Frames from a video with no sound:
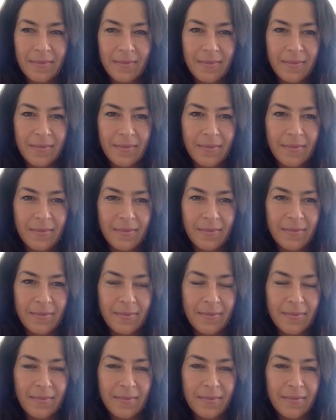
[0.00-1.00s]

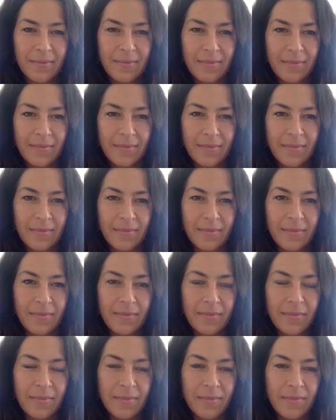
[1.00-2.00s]

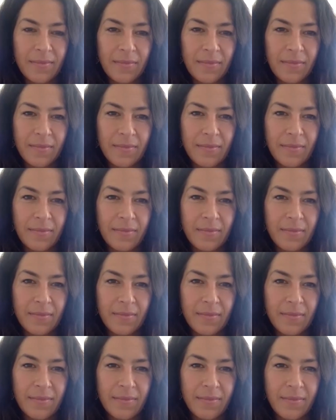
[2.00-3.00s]

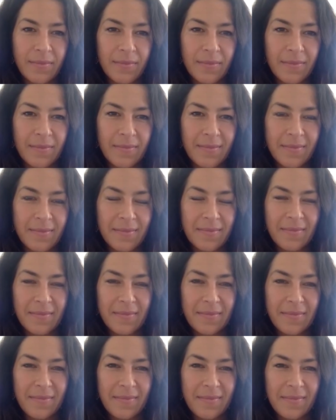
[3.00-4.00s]

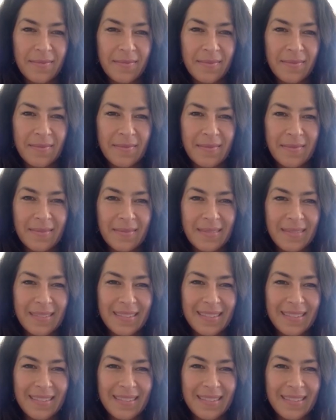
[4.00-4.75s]
This person isn't speaking.